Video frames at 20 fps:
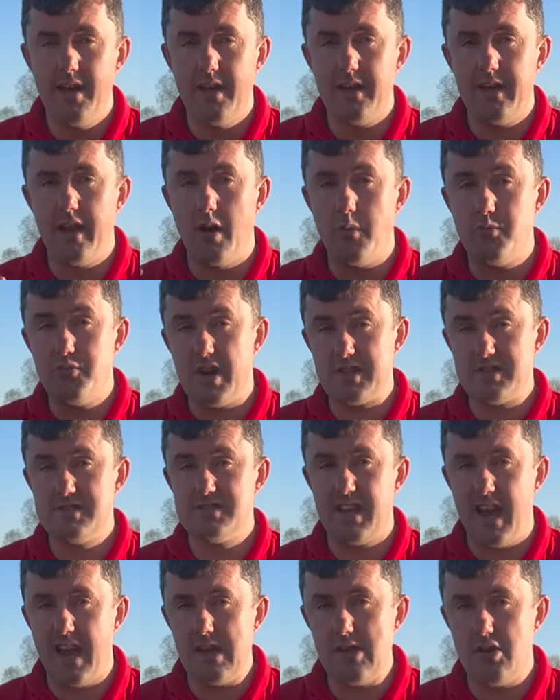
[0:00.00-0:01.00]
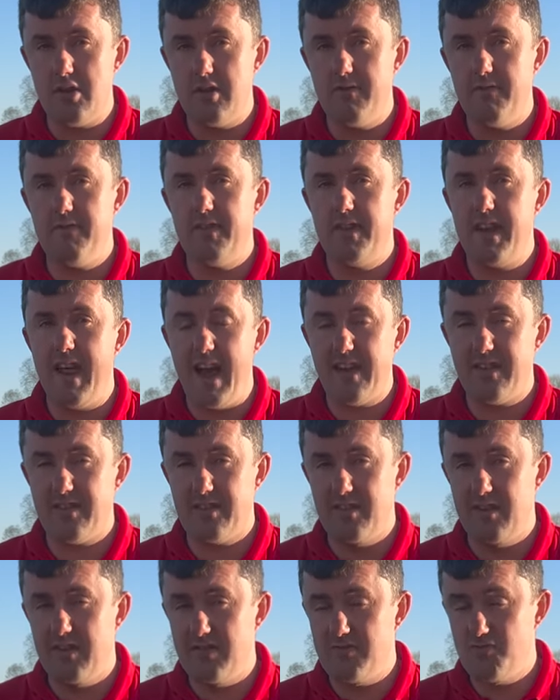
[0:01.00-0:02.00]
you know, presentation and finesse
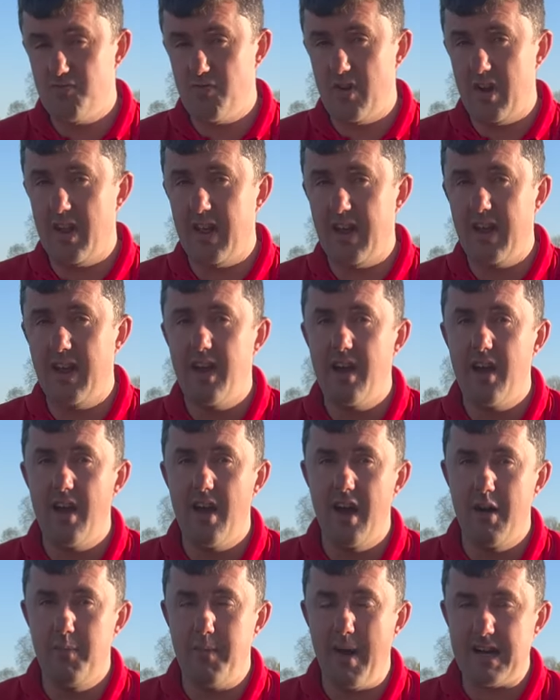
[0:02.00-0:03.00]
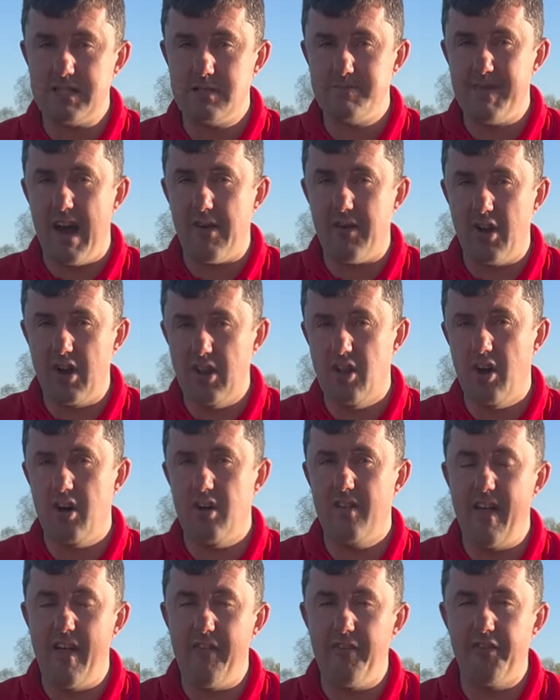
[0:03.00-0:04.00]
are really paramount at long
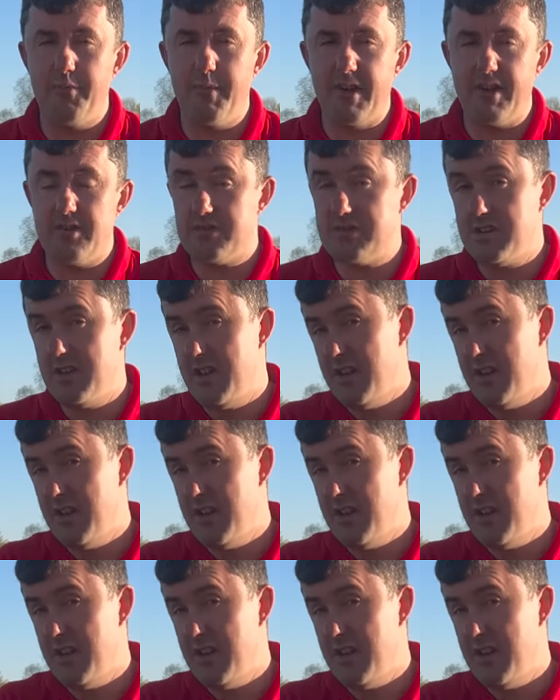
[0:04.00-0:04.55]
lengths, because